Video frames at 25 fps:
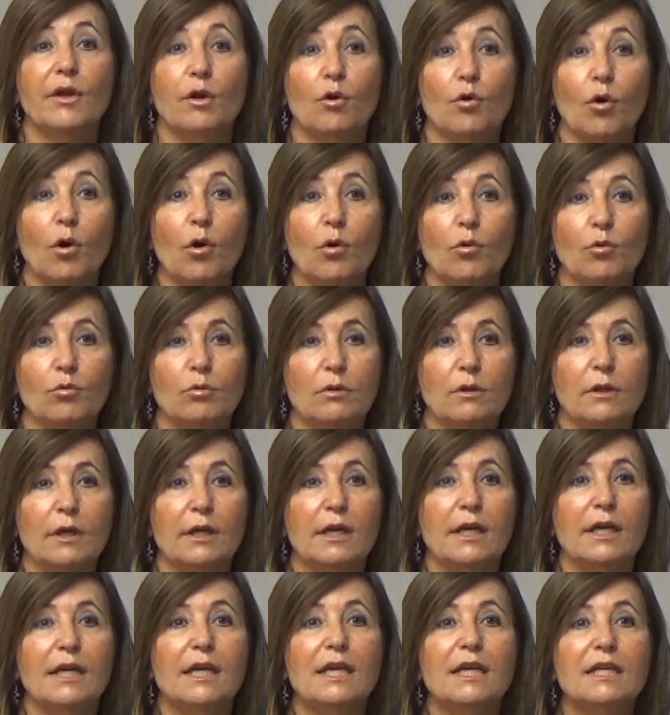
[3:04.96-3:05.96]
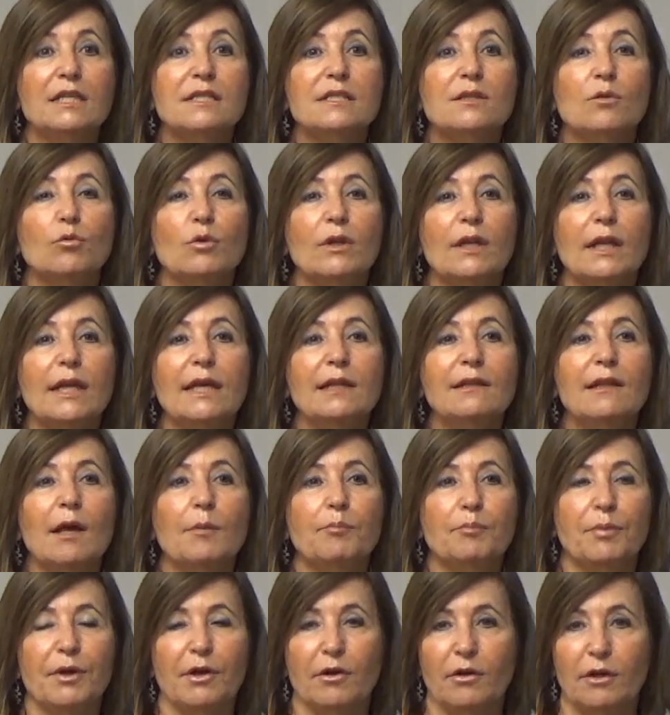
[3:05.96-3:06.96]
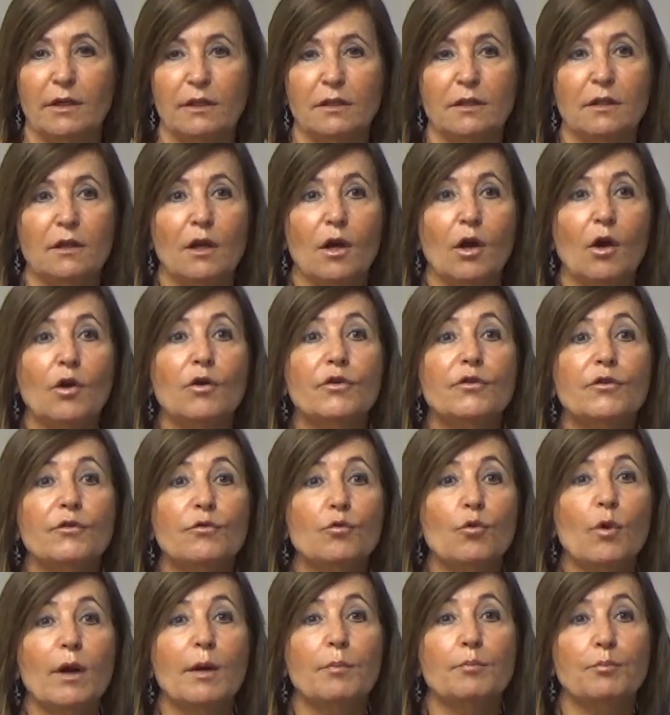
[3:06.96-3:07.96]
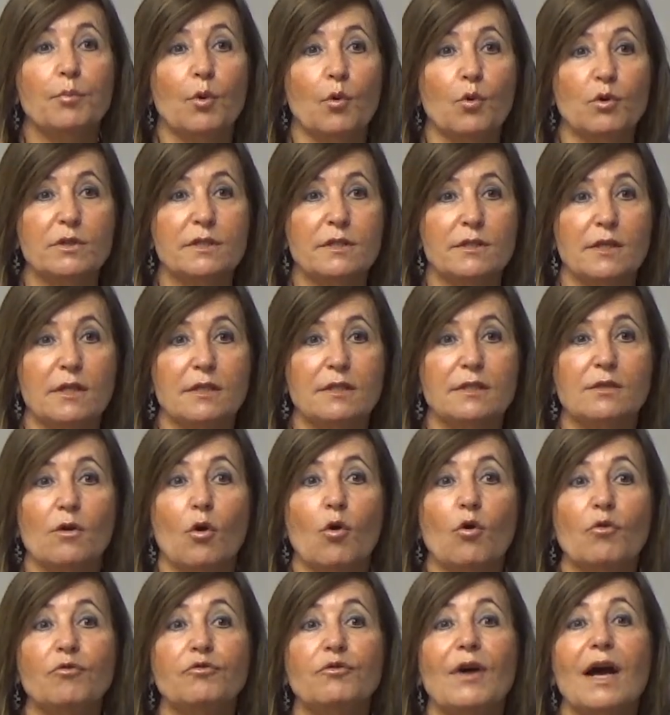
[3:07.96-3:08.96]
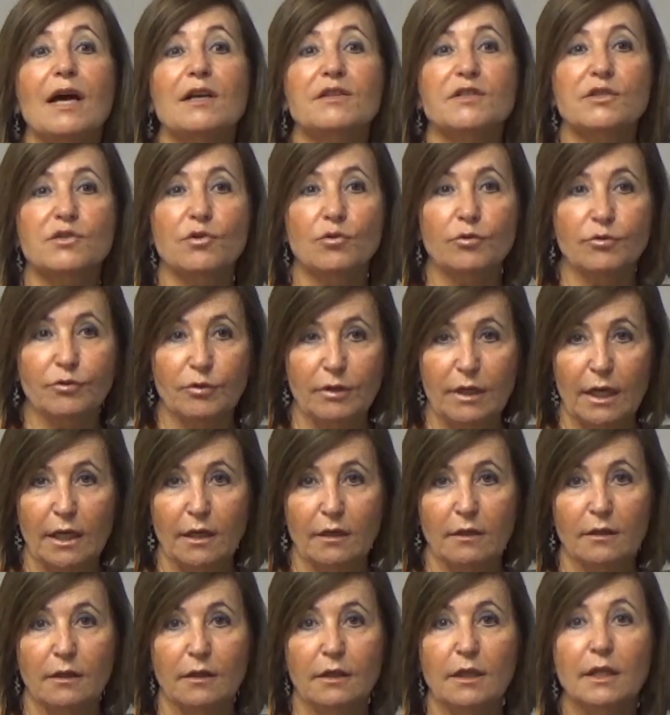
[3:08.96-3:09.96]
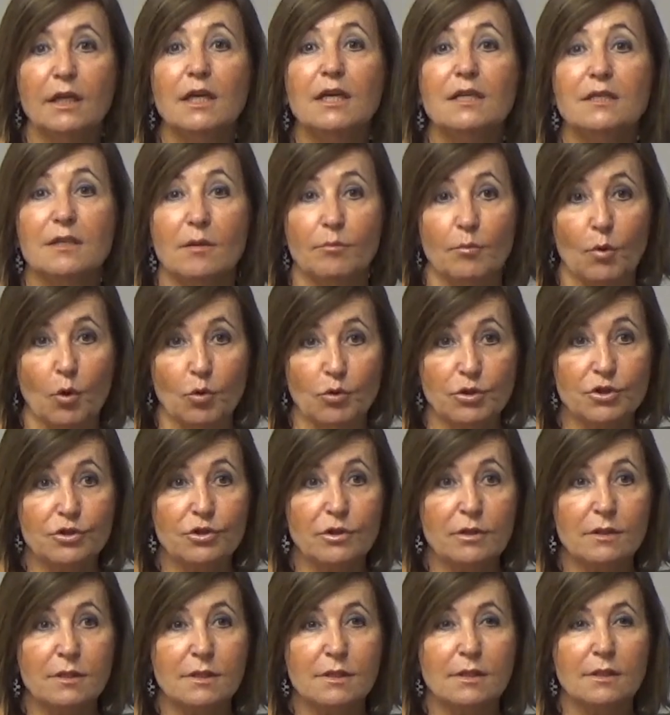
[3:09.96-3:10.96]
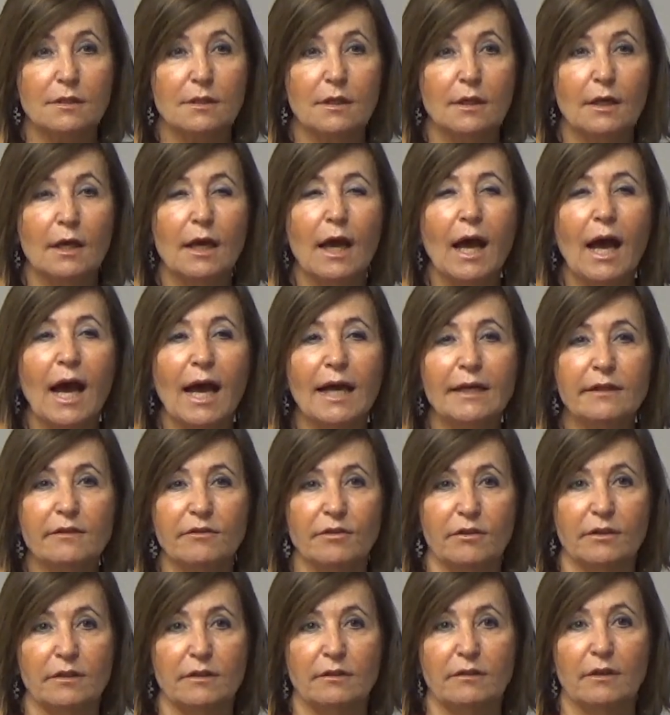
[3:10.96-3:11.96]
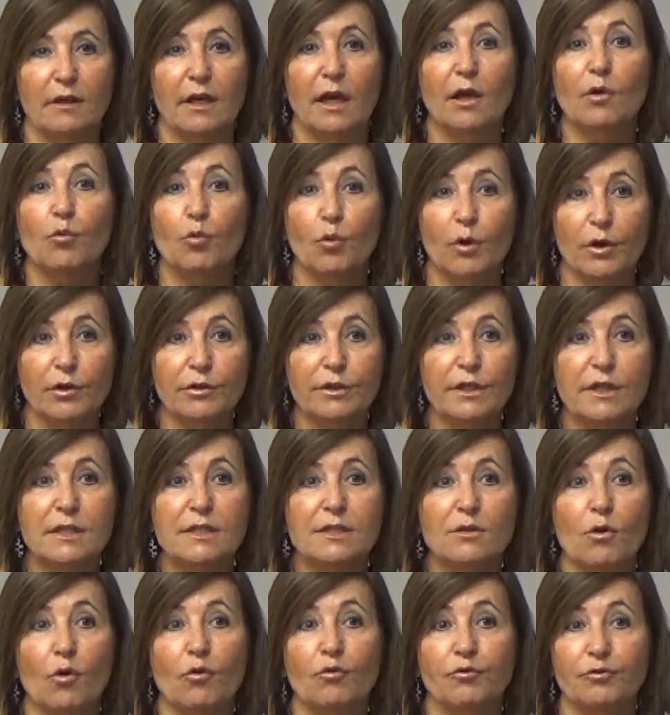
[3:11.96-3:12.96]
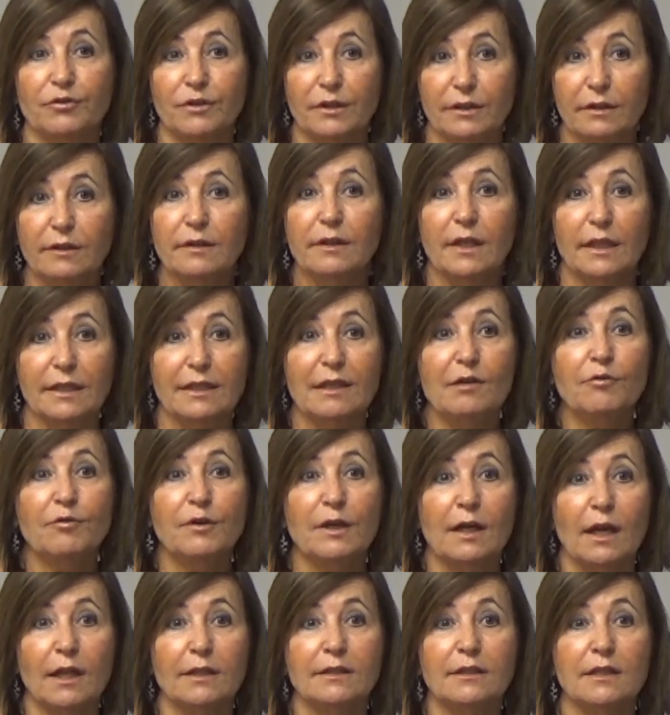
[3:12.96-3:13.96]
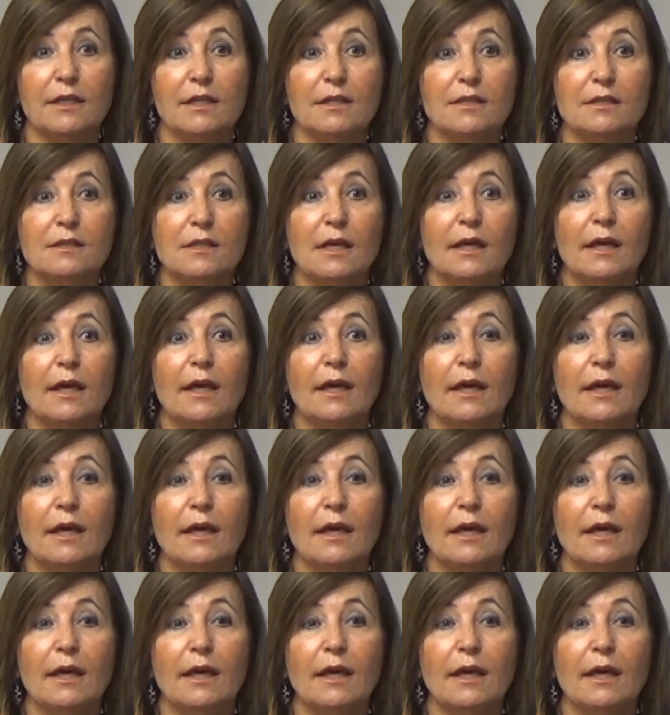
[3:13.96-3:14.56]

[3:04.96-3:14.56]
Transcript: The goal is to lead a parent through a process of ascertaining his emotions, heighten awareness of the difficulties,